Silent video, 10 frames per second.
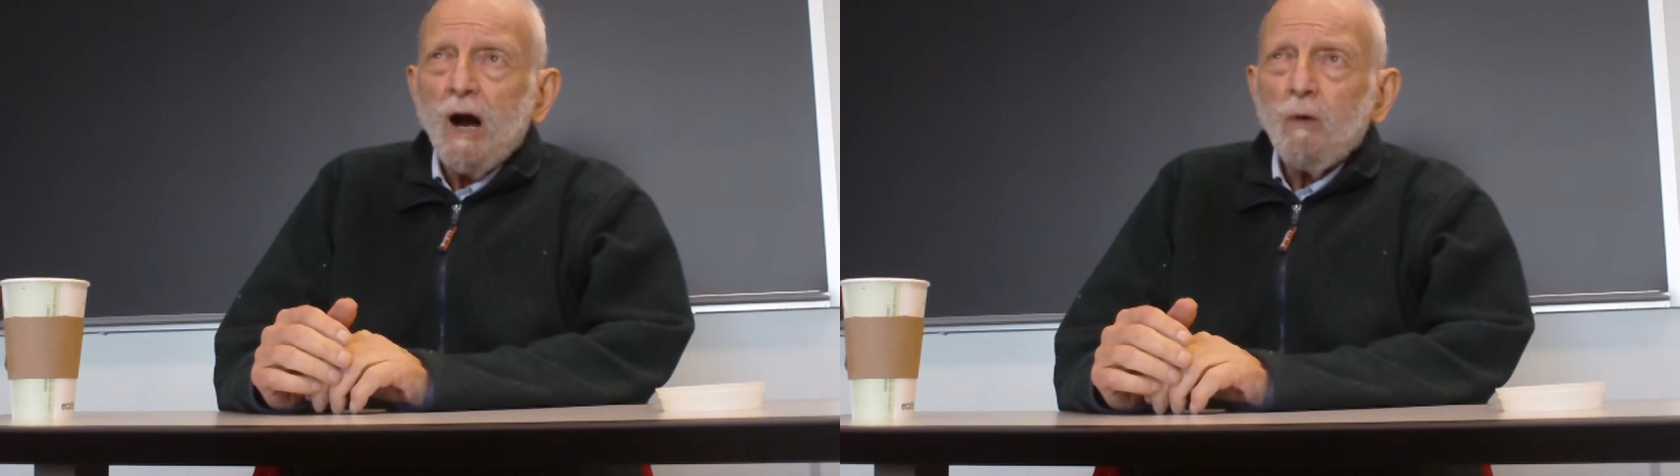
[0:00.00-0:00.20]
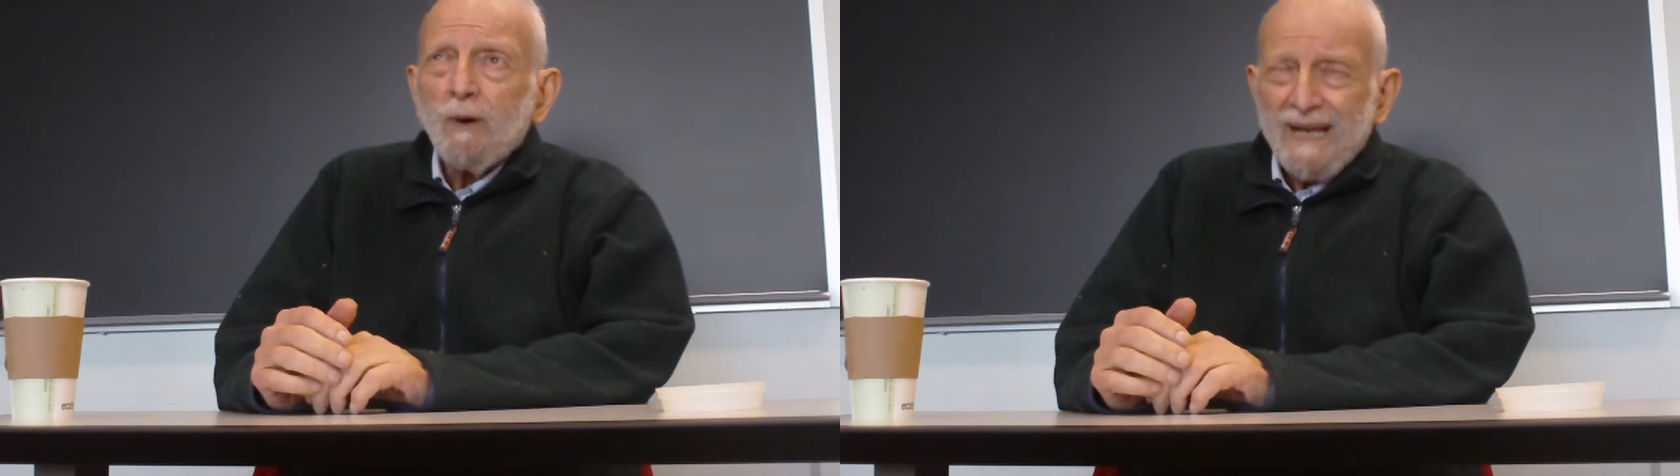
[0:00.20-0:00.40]

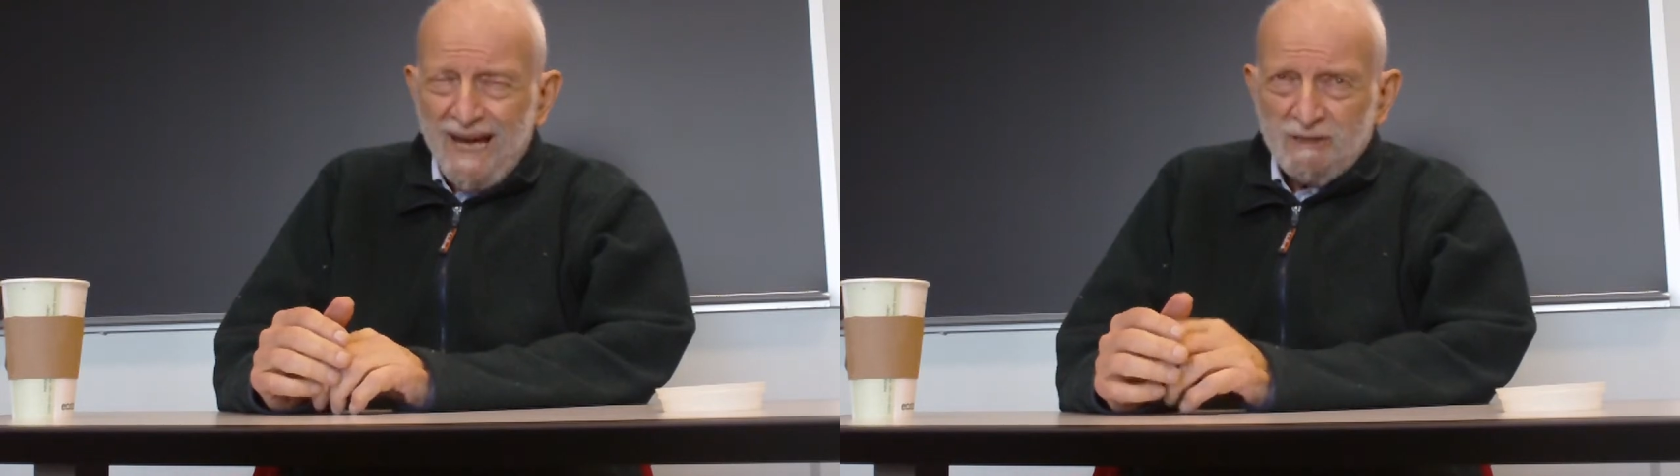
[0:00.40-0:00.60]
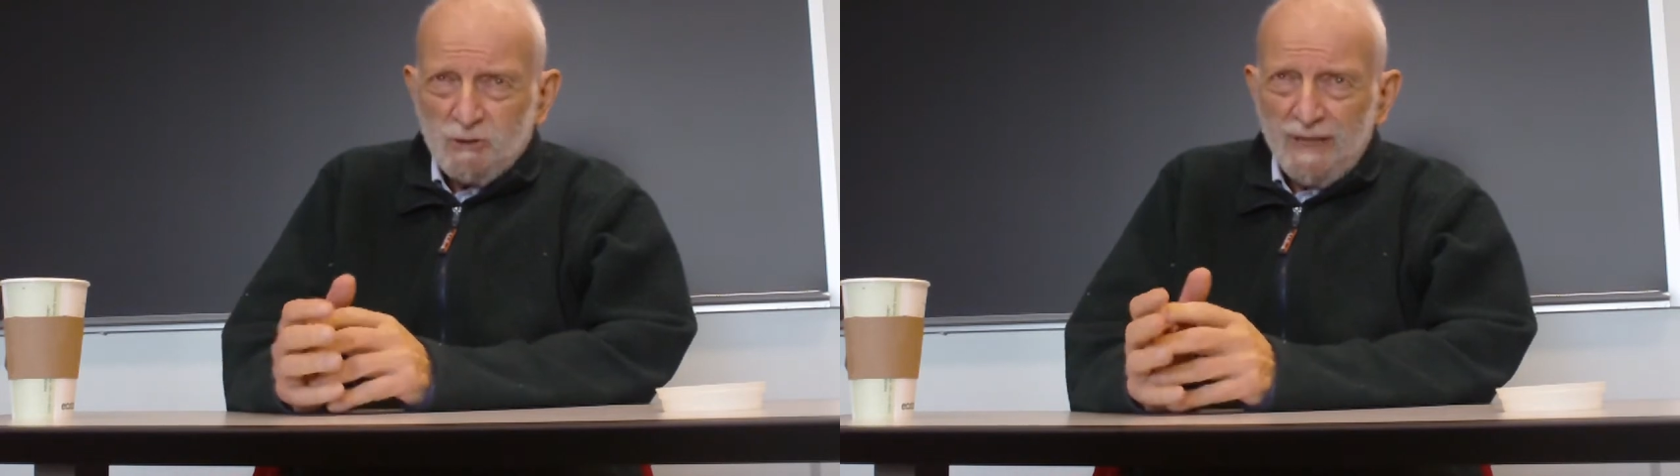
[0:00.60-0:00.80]
What
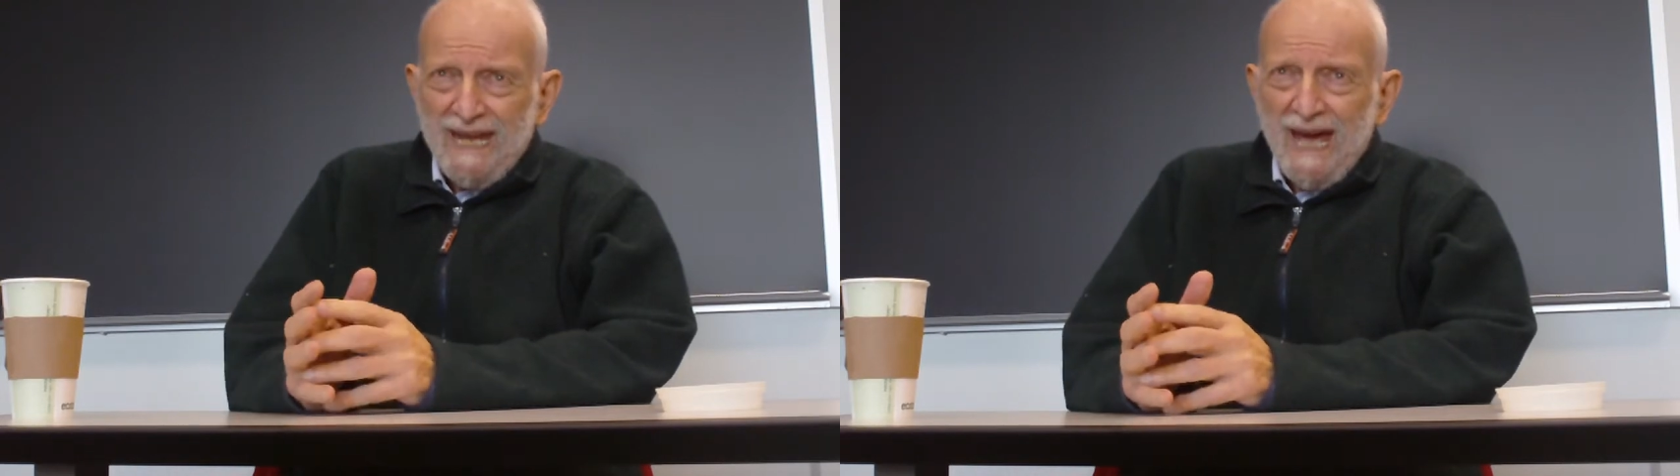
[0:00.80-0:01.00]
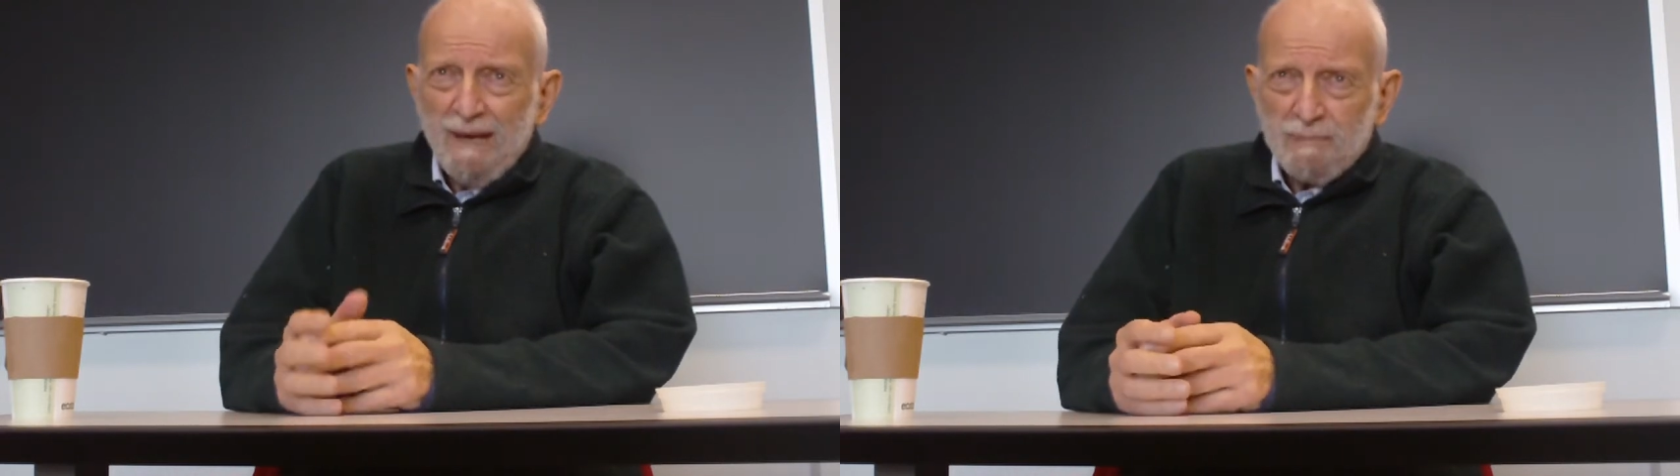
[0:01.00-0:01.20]
actually
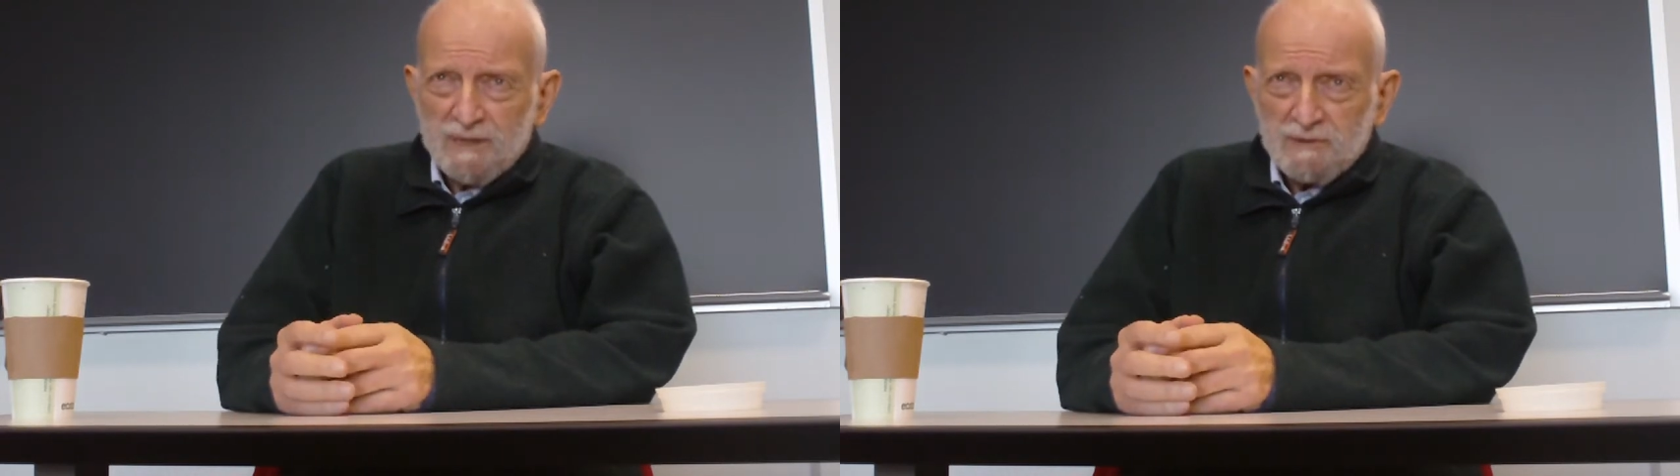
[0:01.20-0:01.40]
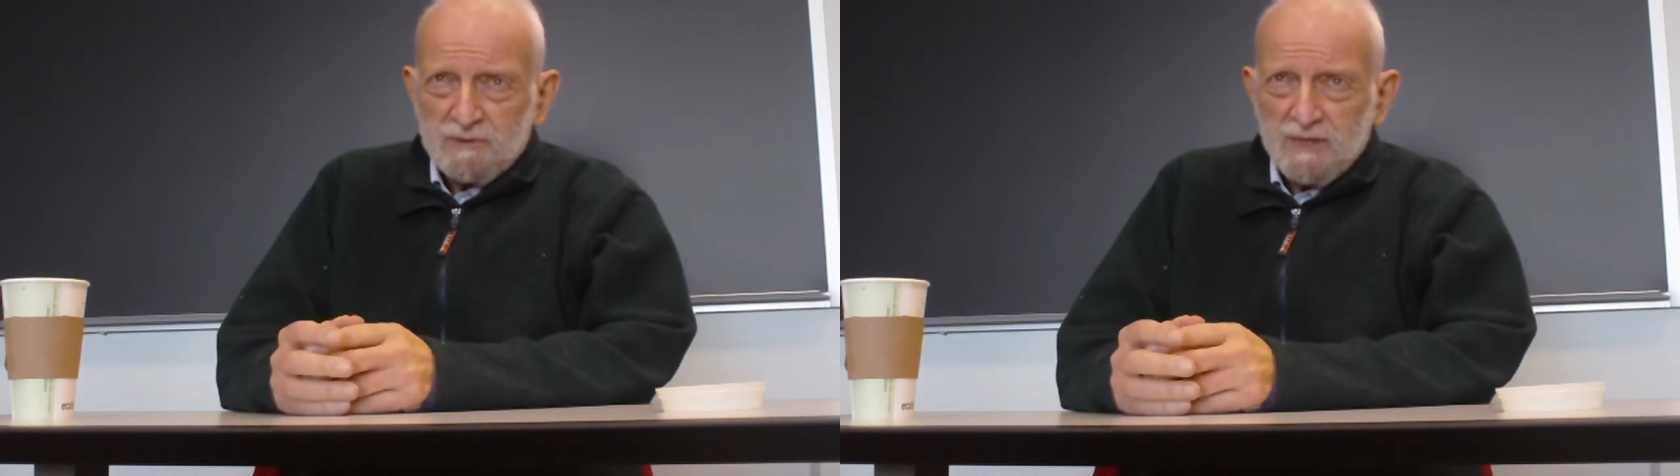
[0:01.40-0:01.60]

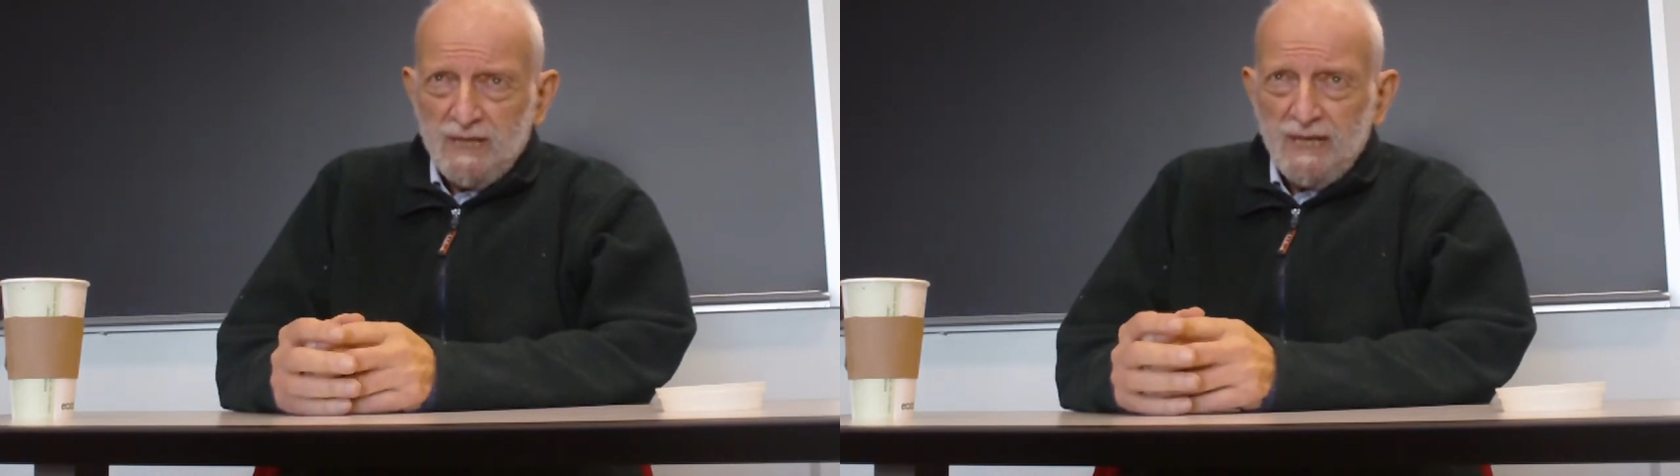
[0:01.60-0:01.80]
happens